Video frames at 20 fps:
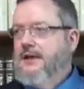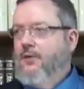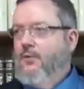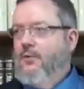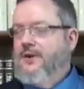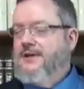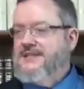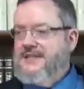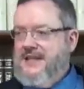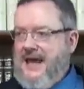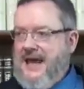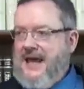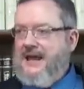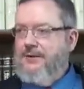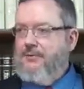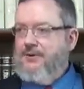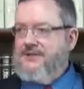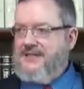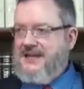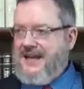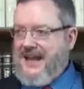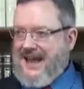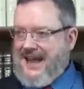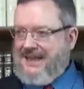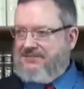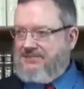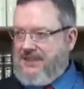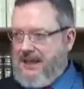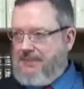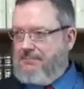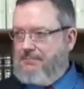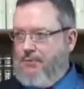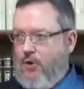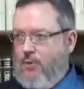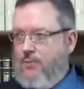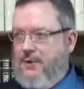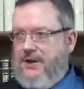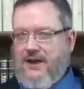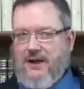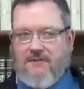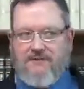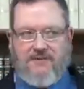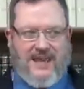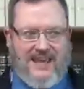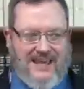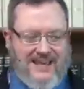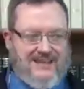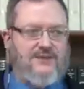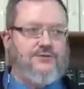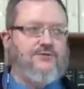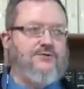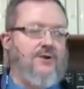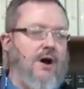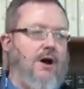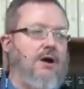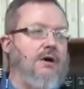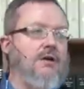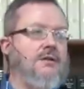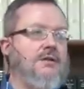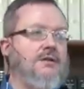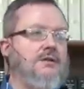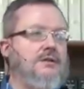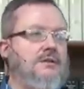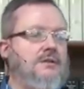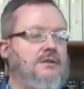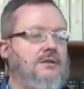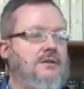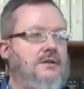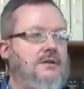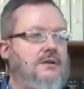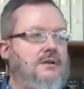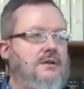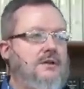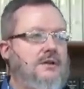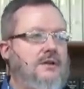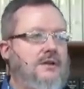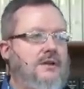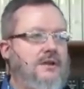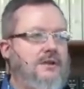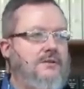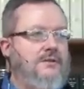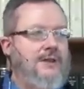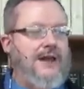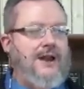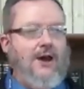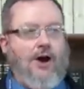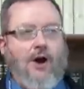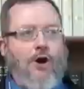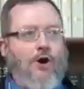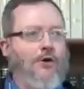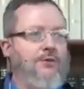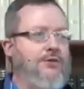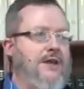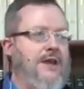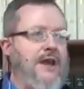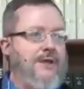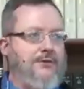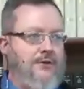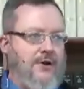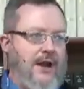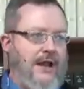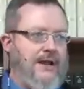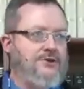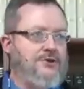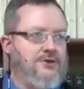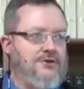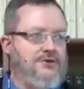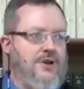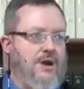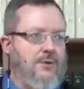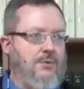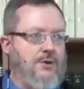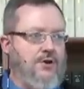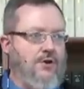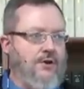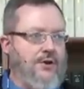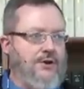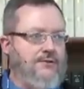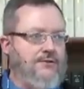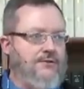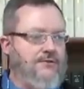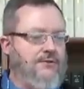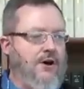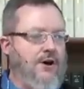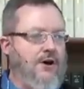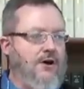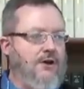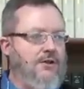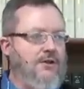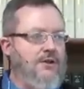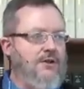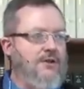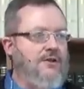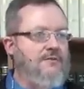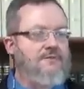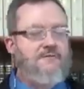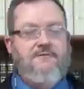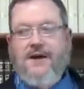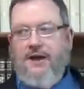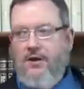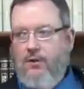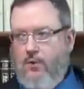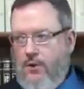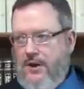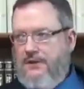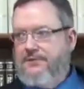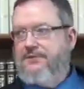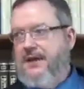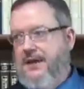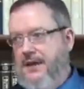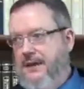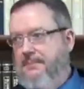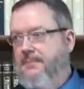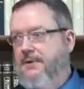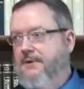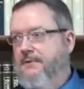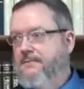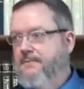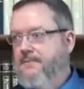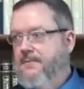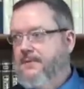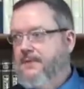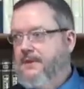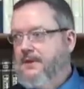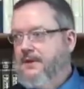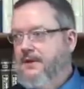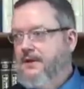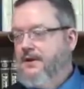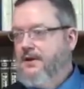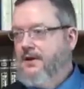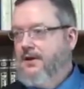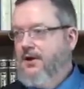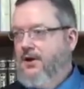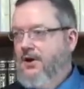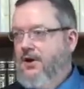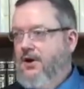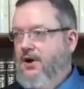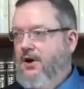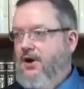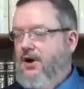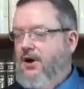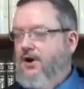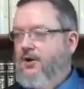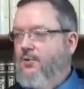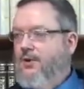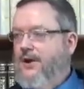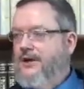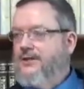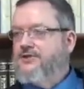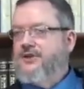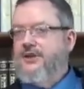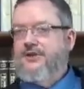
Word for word: was that was it at that moment of his fall that all the other angels that were going to fall fell with him? Or was